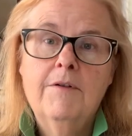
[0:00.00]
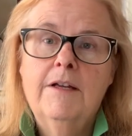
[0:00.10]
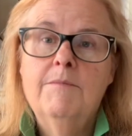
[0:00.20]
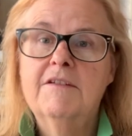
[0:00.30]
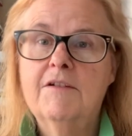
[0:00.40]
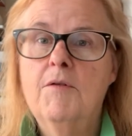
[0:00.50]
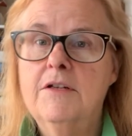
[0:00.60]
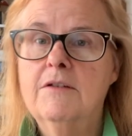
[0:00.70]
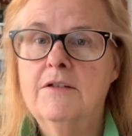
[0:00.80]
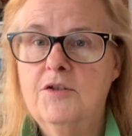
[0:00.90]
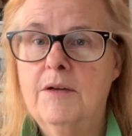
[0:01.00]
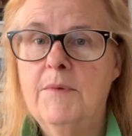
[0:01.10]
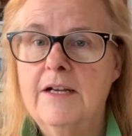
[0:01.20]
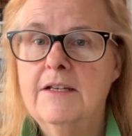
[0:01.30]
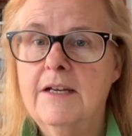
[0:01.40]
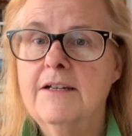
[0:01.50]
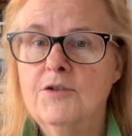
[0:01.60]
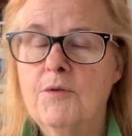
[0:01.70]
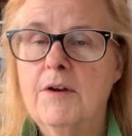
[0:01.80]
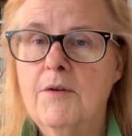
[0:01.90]
really miss going to the gym. I did
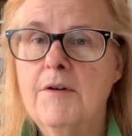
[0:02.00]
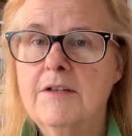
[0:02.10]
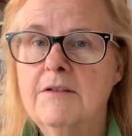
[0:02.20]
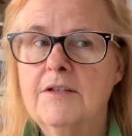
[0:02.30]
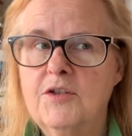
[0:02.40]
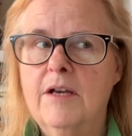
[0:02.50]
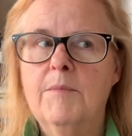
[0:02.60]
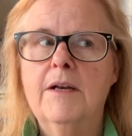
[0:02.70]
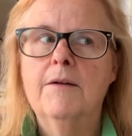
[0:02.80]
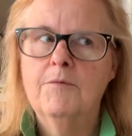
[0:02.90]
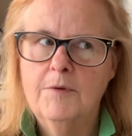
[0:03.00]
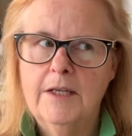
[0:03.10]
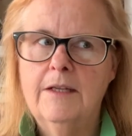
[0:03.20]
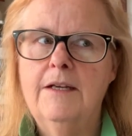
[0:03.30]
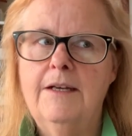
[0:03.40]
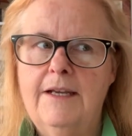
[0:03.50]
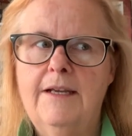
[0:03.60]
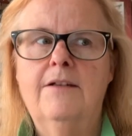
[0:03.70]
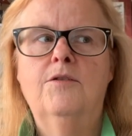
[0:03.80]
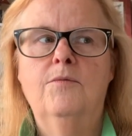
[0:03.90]
enjoy going to the gym, and I really
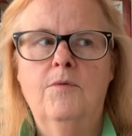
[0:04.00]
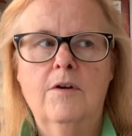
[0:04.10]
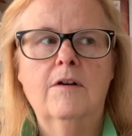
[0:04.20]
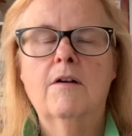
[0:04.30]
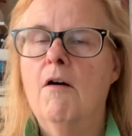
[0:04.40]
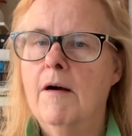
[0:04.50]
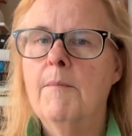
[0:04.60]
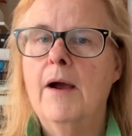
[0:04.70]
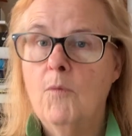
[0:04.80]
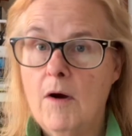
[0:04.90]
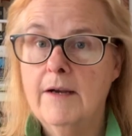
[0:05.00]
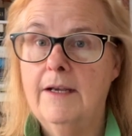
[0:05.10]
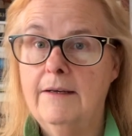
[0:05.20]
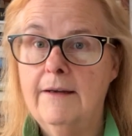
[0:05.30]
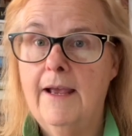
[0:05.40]
need to work on my walking,